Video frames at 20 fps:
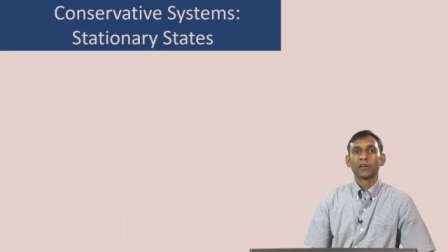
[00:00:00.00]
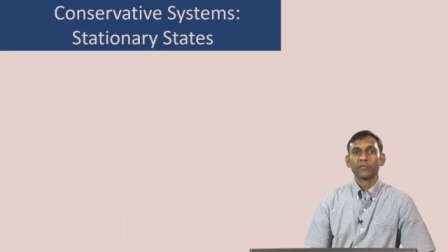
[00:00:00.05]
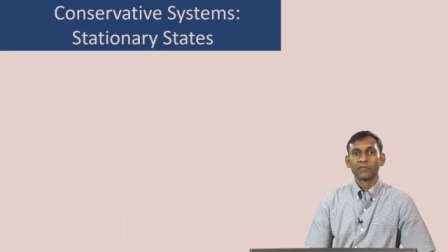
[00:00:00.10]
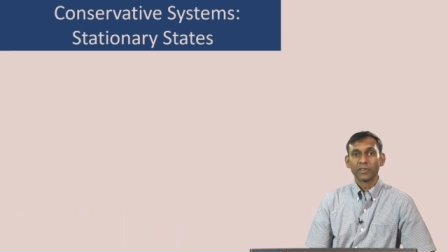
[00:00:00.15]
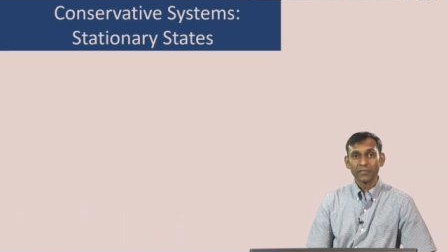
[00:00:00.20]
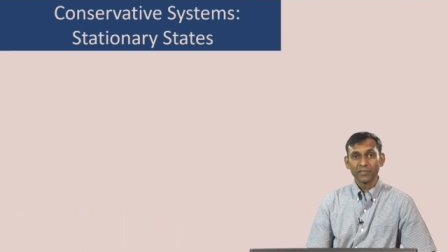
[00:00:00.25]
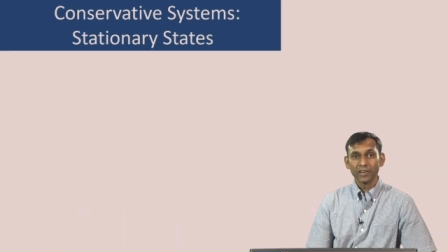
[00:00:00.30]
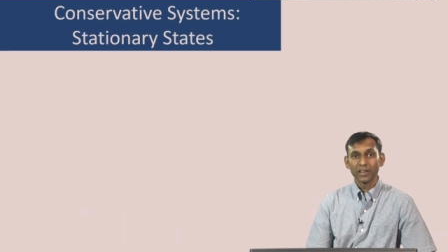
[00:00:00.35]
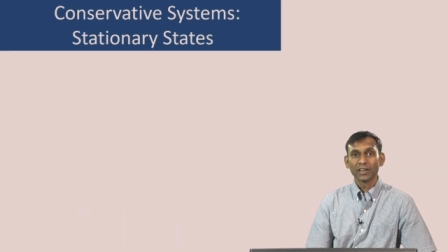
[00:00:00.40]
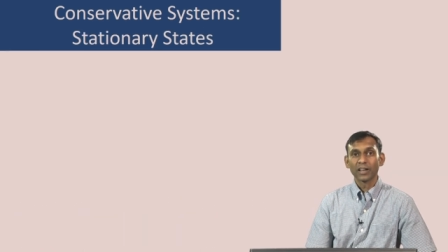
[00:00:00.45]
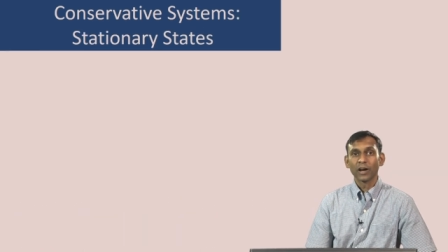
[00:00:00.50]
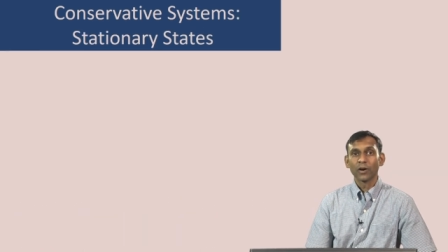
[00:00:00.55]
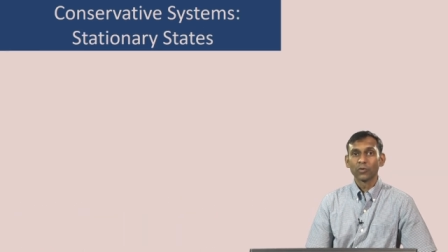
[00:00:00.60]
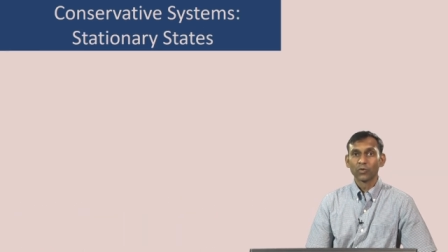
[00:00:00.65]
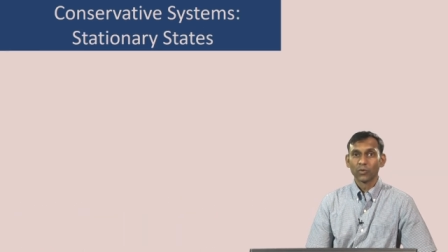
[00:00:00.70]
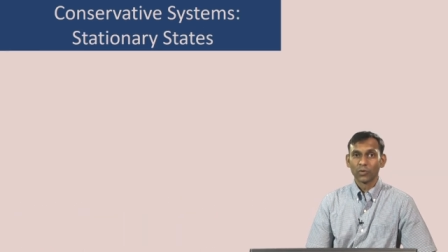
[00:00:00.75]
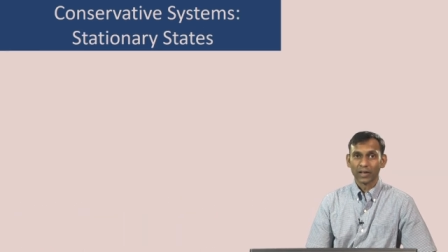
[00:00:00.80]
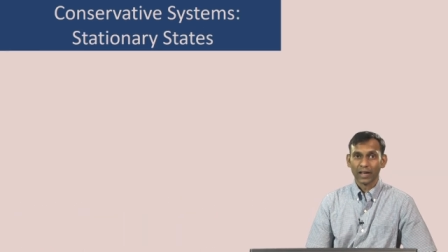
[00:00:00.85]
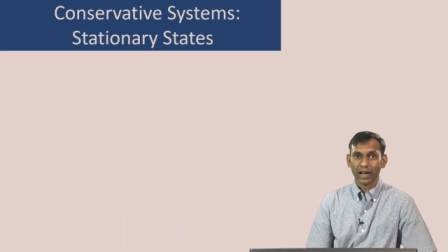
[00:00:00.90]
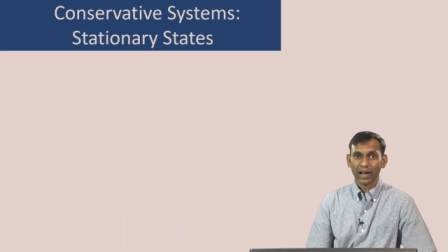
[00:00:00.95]
We will now
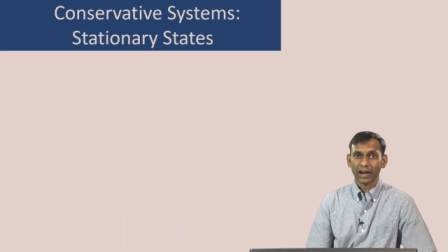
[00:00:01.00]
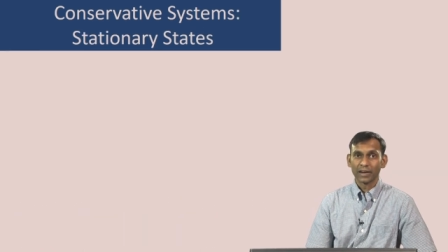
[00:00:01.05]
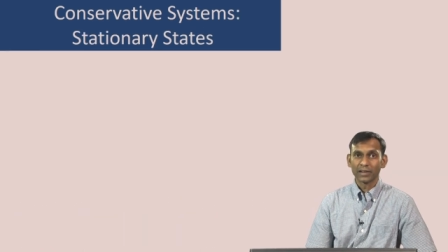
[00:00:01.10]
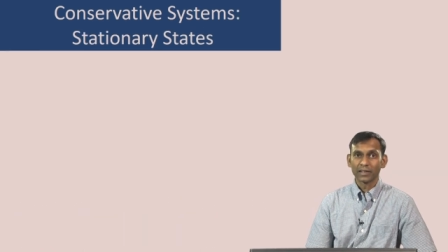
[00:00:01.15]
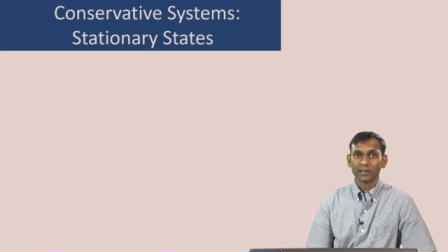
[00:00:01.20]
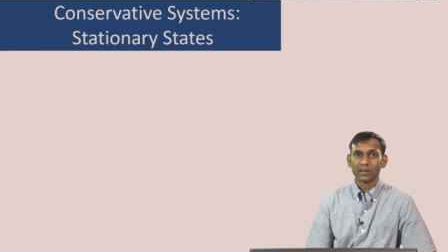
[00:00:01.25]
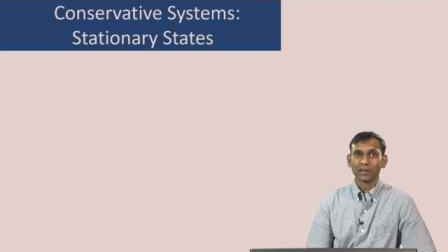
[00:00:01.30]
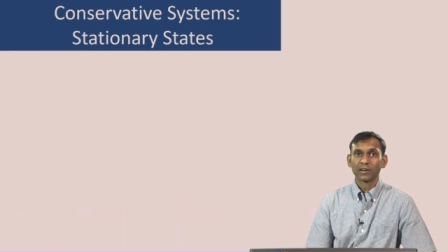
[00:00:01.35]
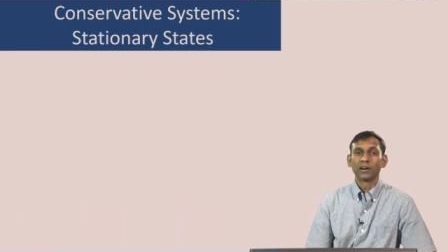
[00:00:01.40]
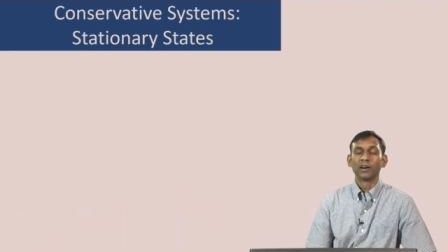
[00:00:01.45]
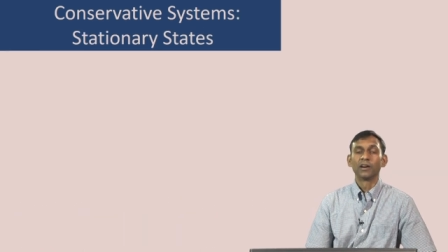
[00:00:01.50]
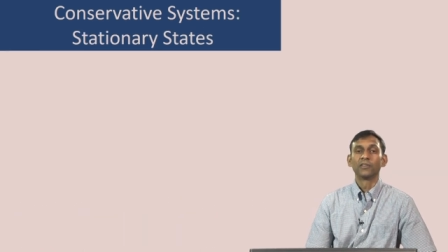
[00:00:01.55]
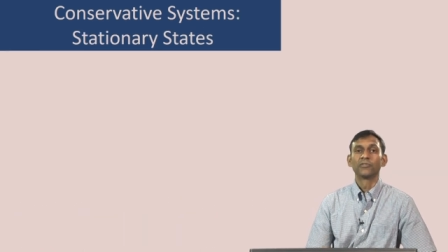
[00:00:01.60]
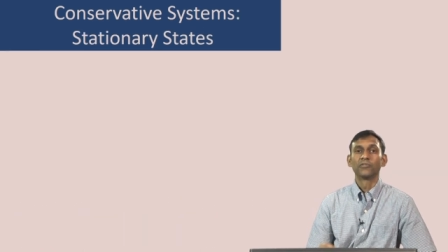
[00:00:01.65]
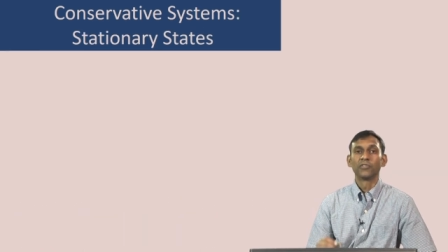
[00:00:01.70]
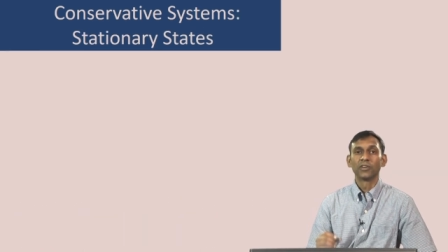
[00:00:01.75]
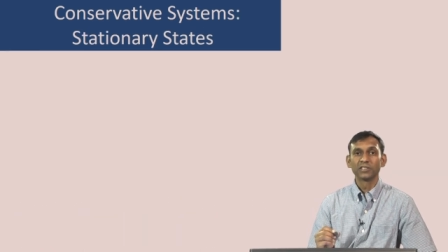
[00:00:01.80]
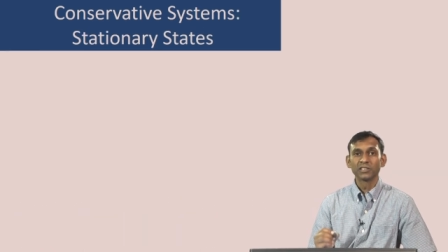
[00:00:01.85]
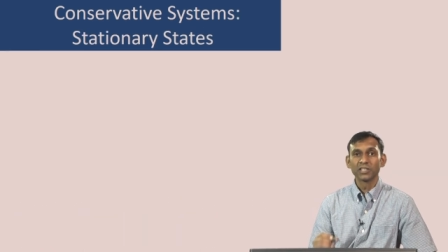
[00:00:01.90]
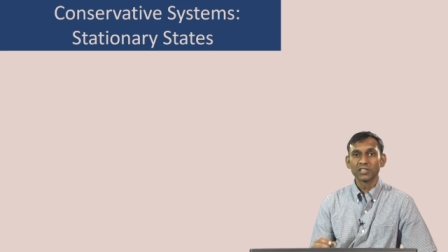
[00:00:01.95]
look at a
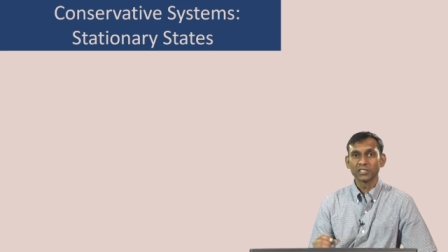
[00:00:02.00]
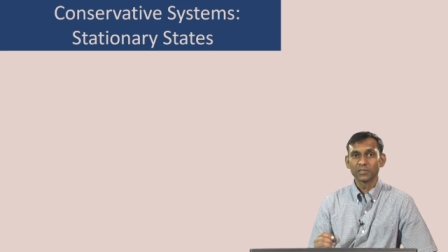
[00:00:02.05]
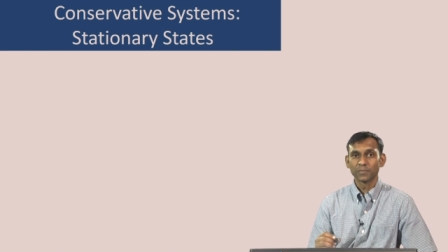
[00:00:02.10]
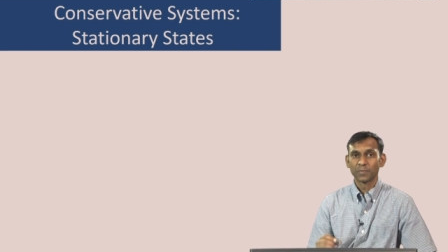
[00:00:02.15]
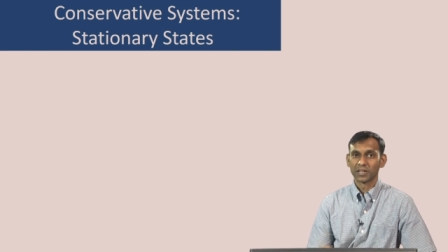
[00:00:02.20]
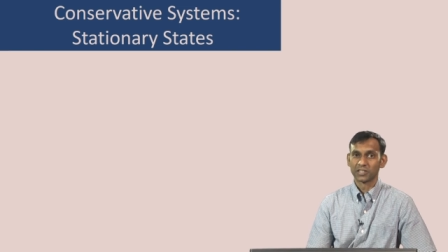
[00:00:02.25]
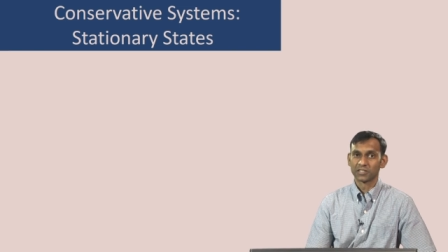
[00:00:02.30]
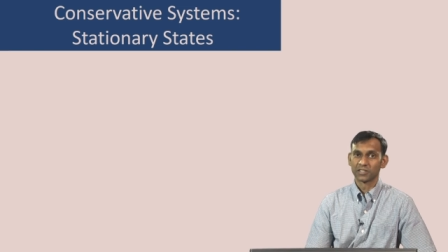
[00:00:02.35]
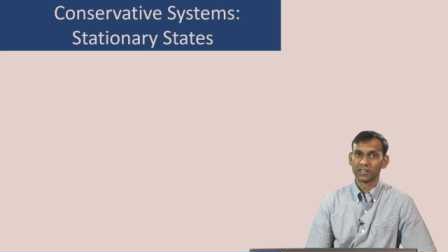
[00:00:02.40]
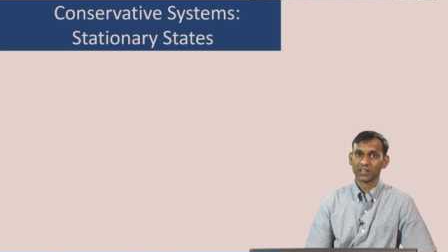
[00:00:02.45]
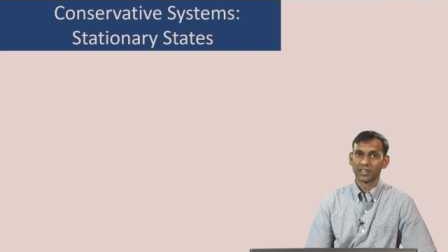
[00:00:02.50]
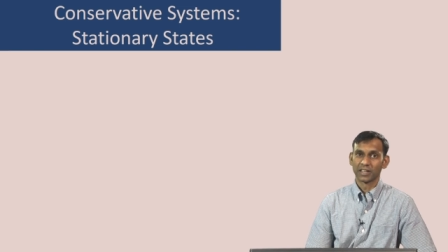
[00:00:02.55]
further special